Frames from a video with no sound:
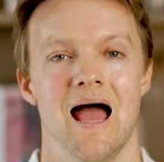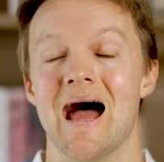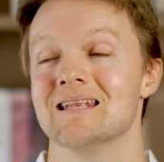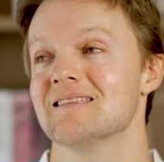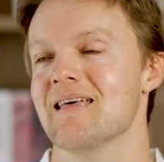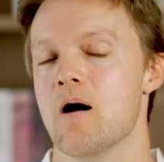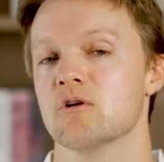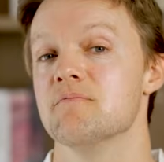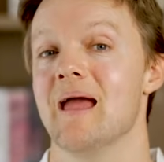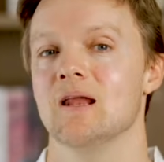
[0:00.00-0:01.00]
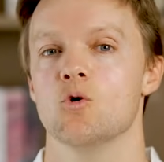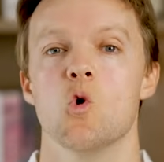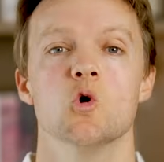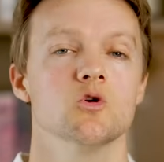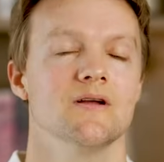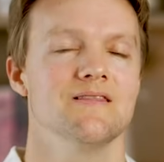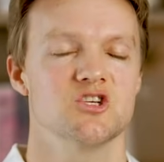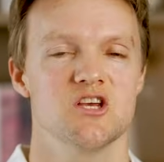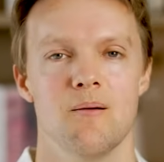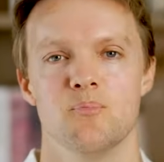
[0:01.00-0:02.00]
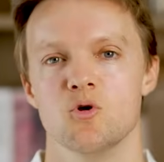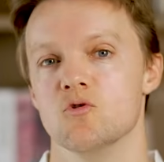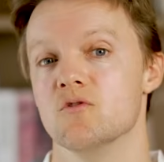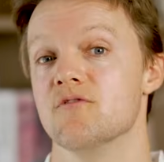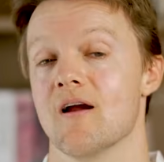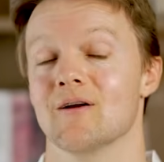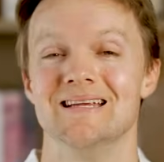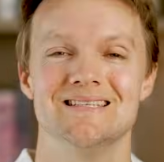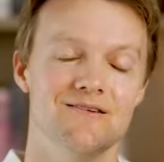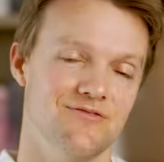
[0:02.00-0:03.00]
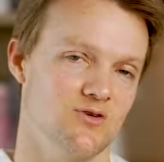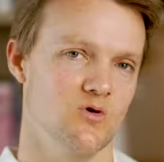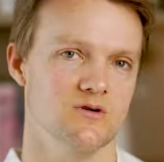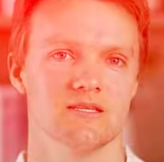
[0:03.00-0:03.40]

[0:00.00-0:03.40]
and that would have made ordering the shampoo very difficult.